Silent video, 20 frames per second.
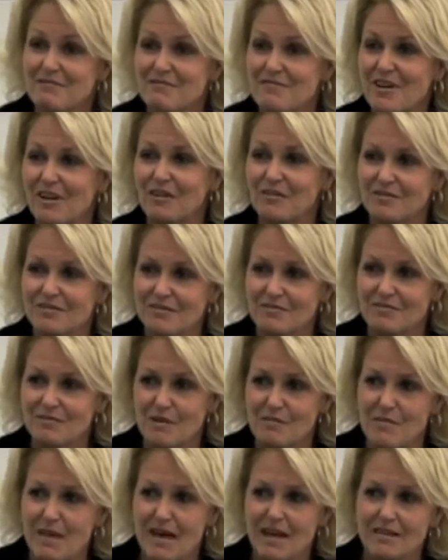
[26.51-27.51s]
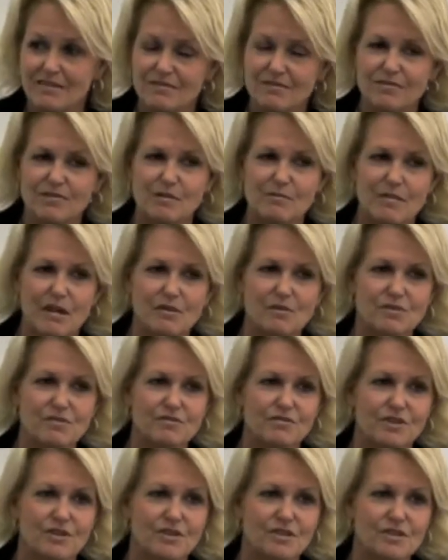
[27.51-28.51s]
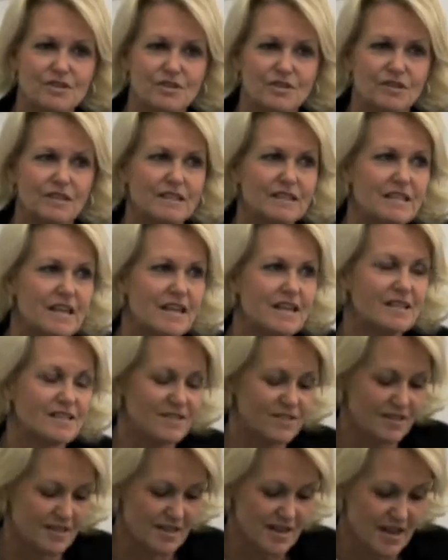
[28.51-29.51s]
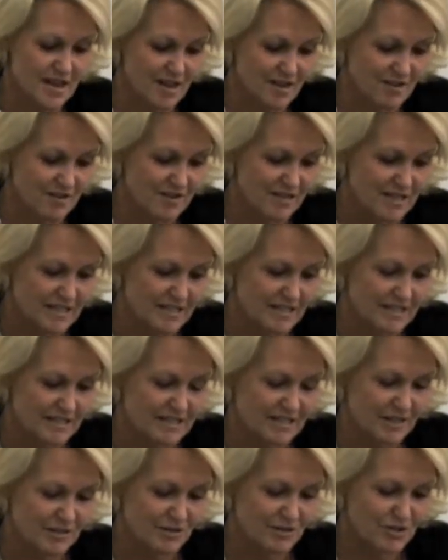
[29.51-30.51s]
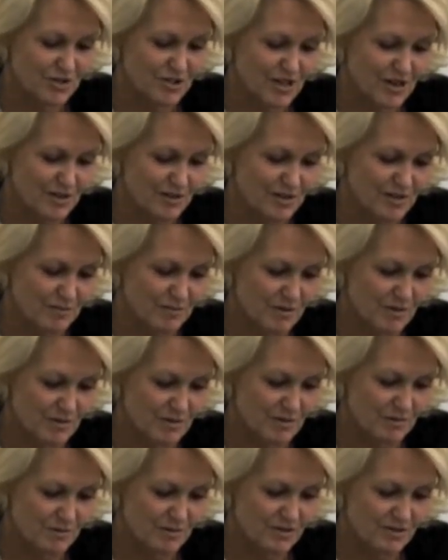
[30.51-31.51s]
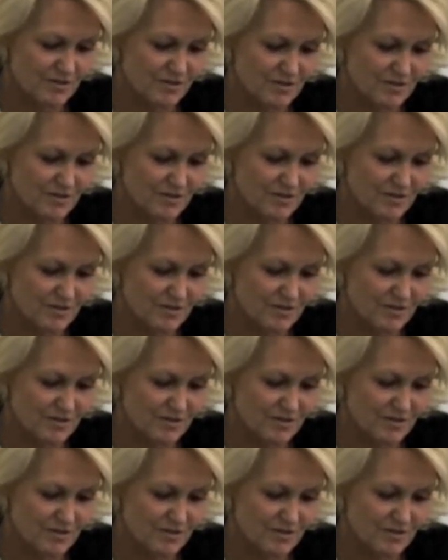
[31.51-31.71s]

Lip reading: felt from those first early days to now, I'll share some of those with you.